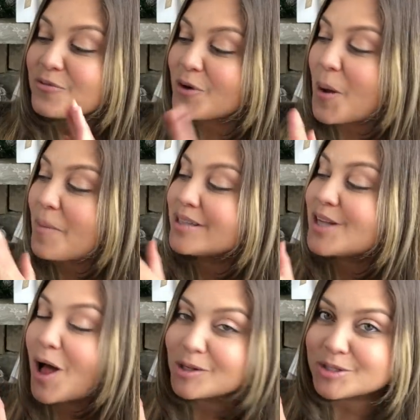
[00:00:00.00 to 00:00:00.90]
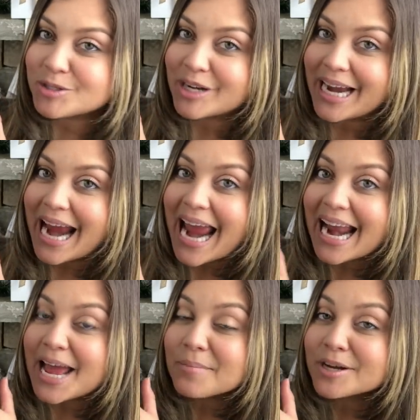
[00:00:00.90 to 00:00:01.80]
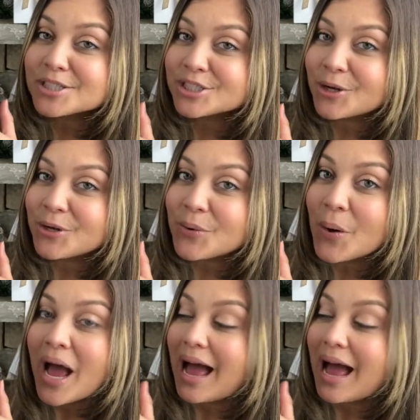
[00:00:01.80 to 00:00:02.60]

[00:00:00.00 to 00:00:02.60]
from a Dollar Tree and I am gonna show you